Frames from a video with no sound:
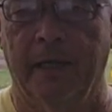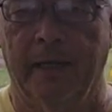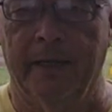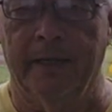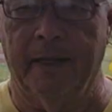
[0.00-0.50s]

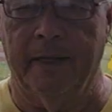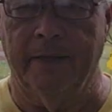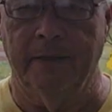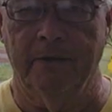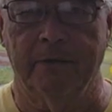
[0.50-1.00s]
and I
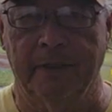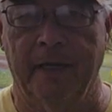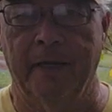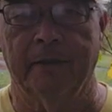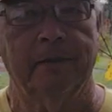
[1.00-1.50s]
use that